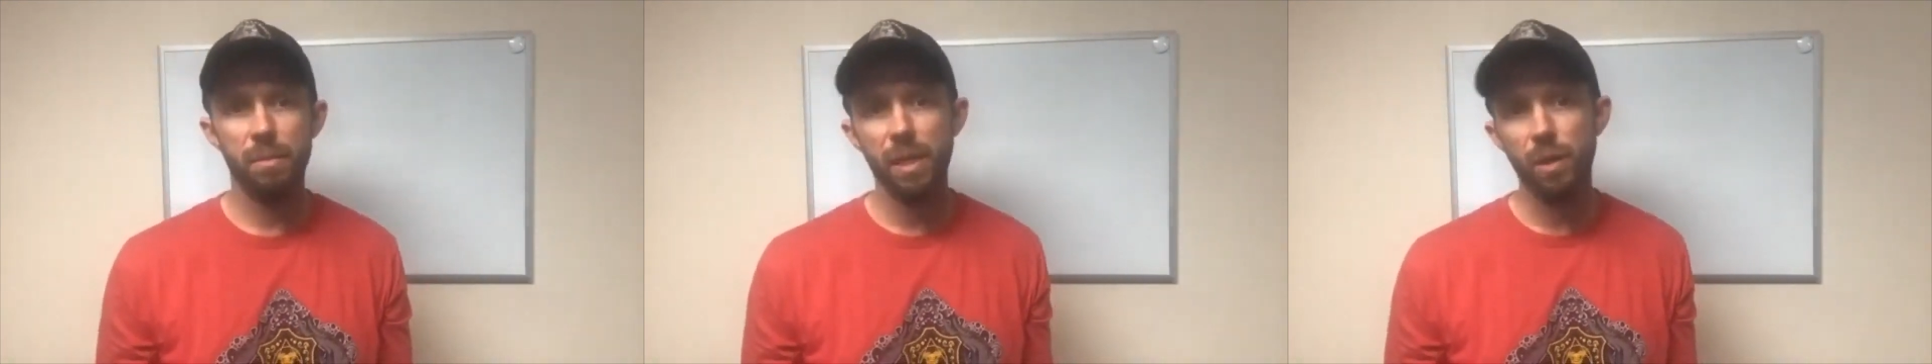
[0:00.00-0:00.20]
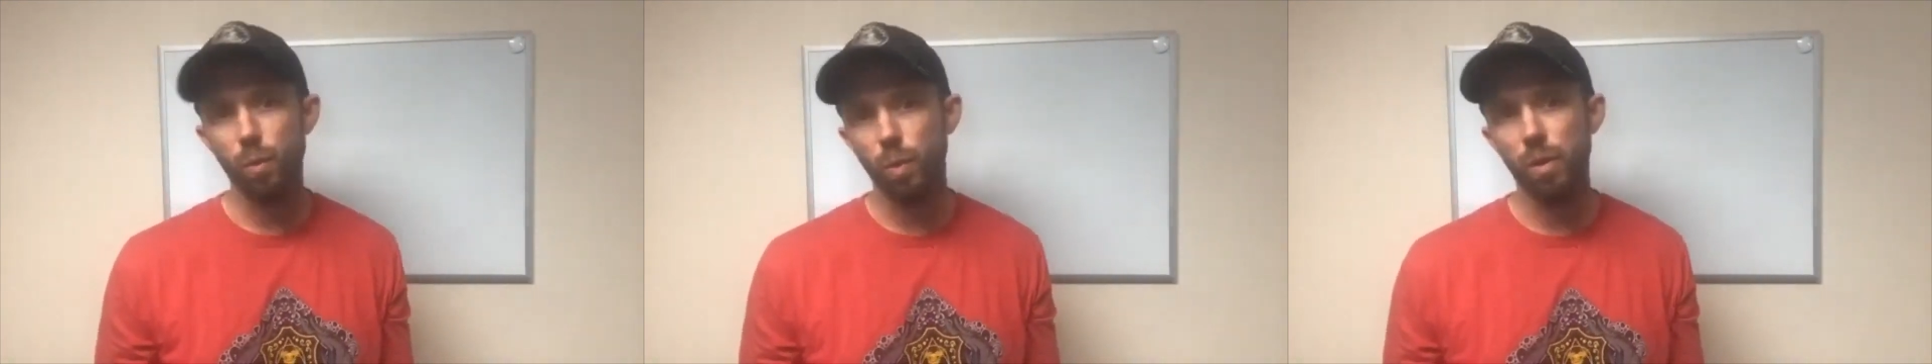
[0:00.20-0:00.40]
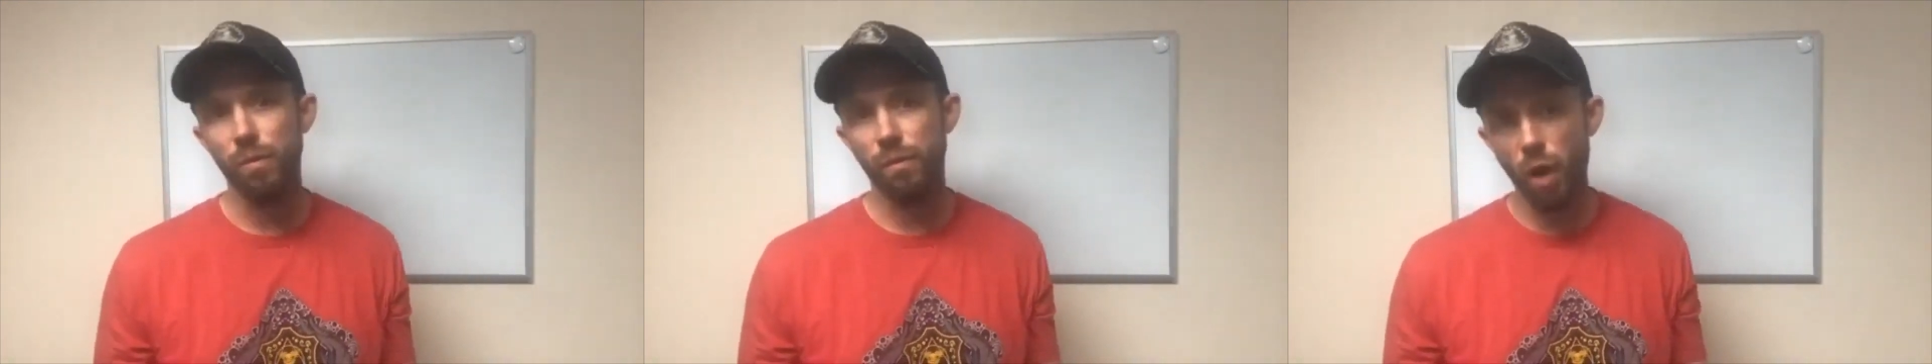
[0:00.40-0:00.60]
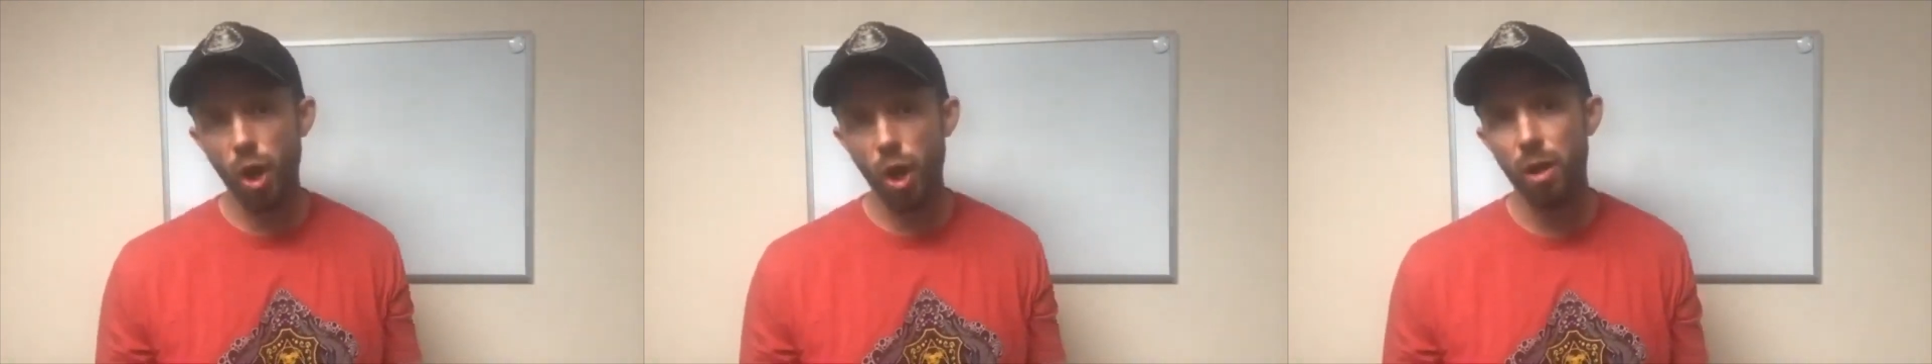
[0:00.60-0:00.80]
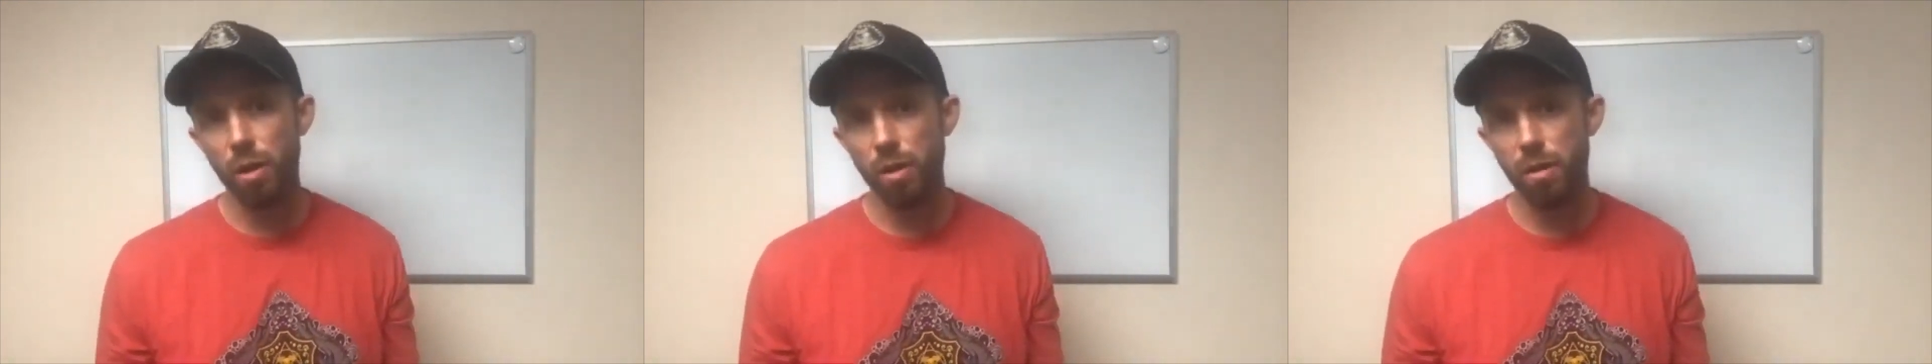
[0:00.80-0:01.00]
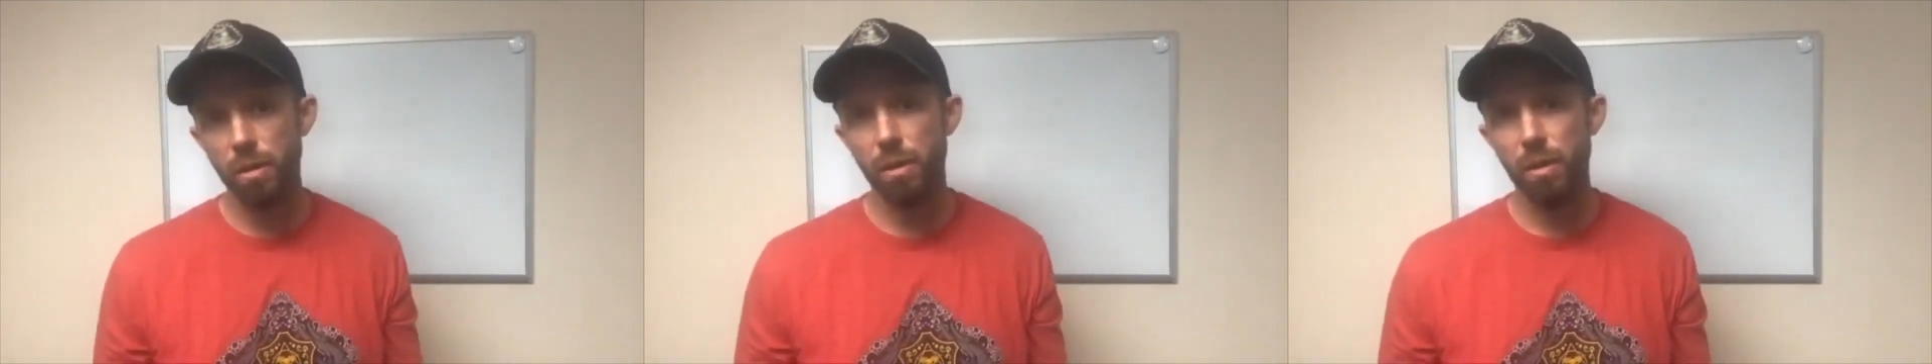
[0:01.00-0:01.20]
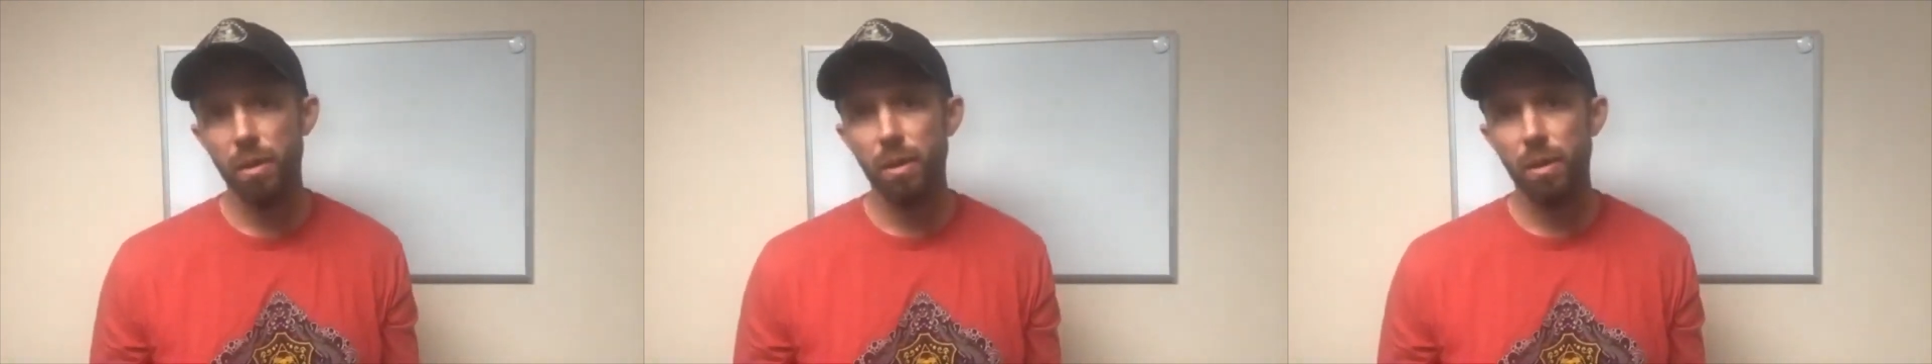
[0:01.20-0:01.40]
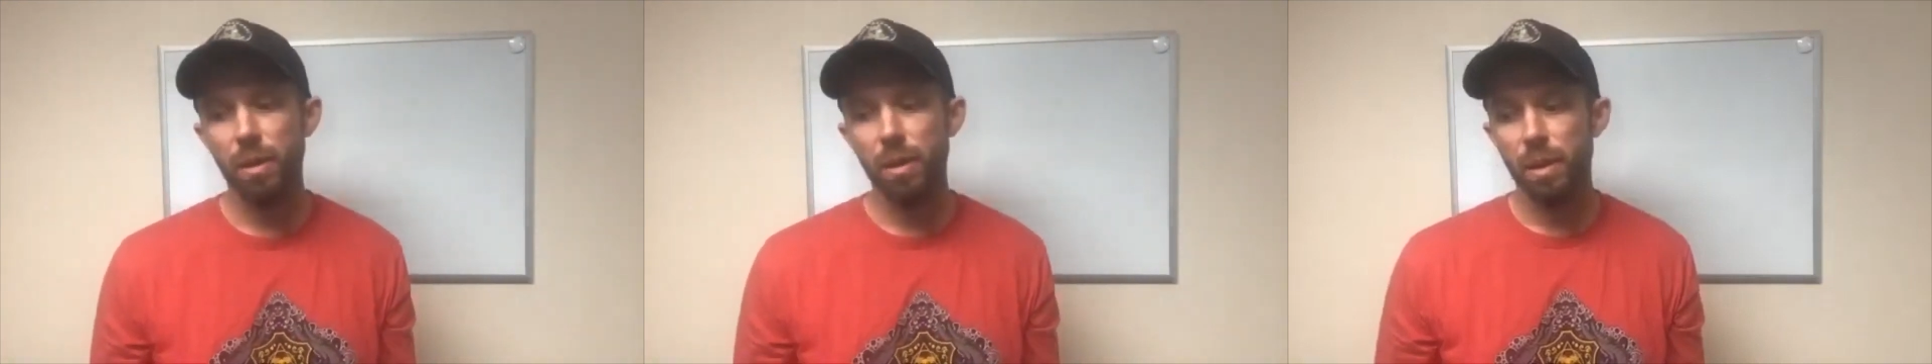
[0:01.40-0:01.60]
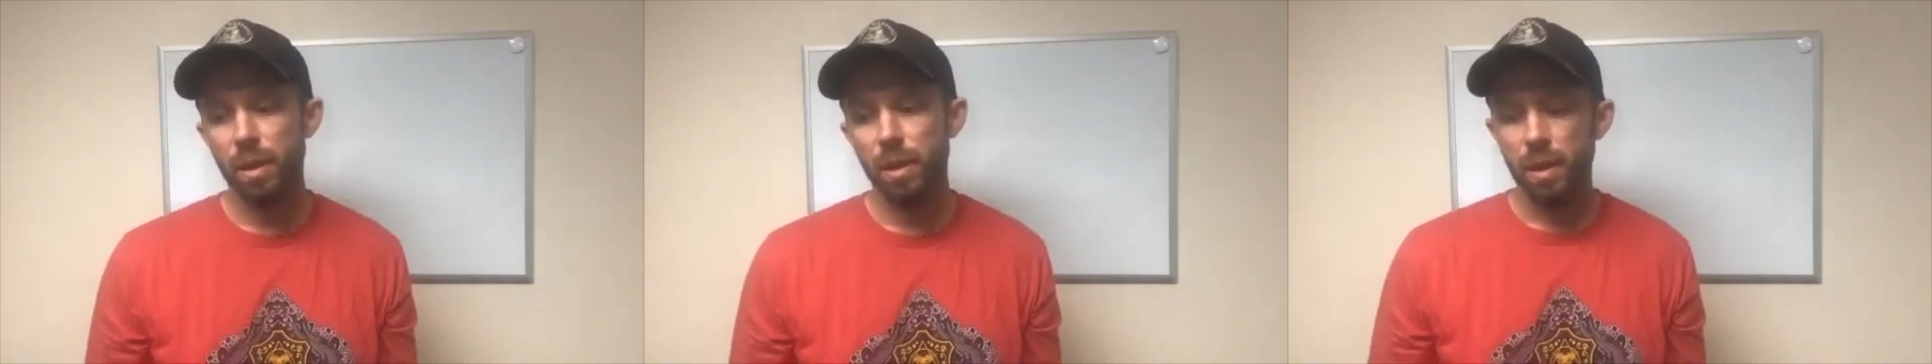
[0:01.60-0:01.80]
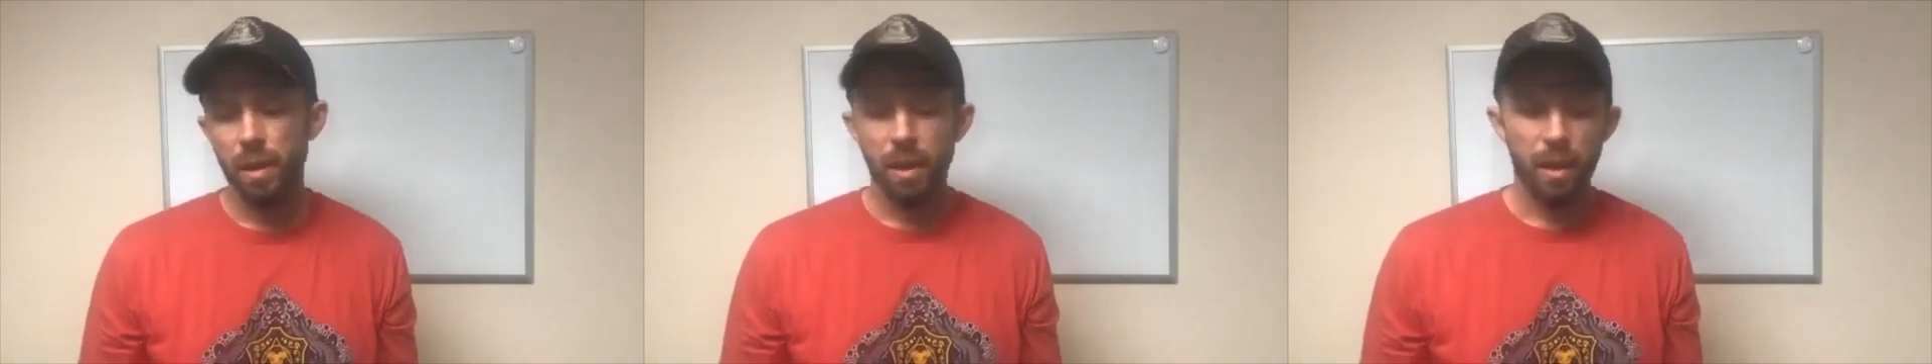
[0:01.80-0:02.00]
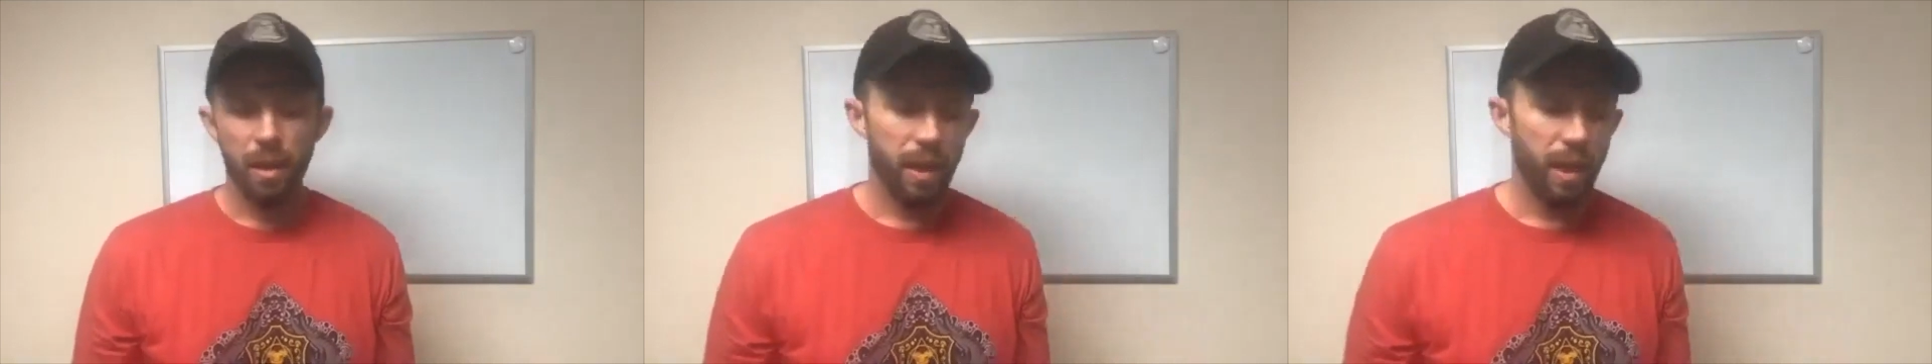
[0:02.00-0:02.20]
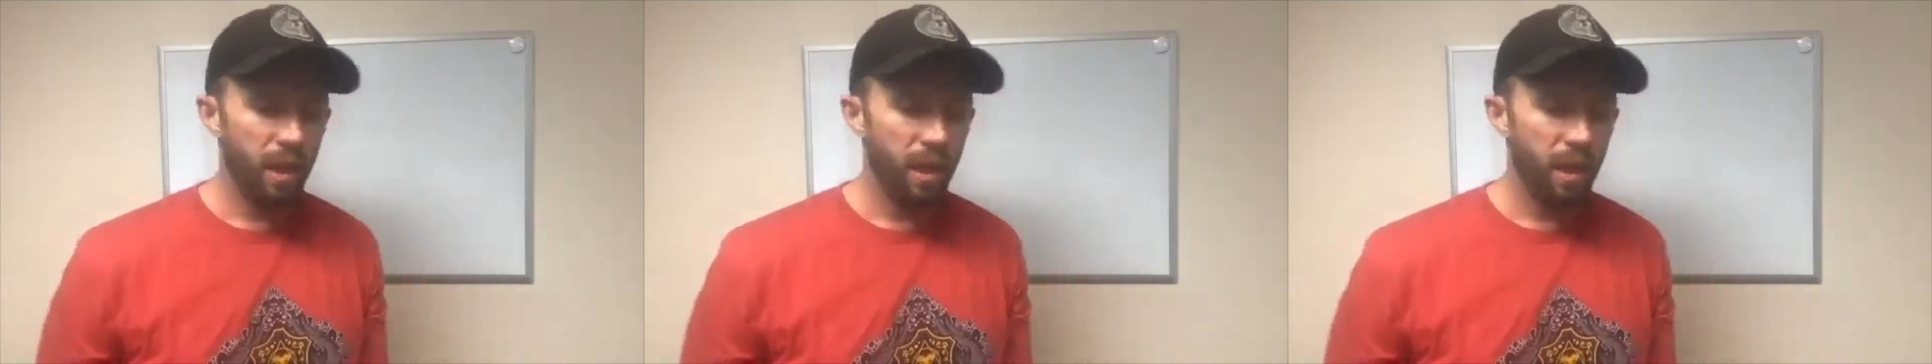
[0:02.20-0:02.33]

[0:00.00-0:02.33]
it will fall. And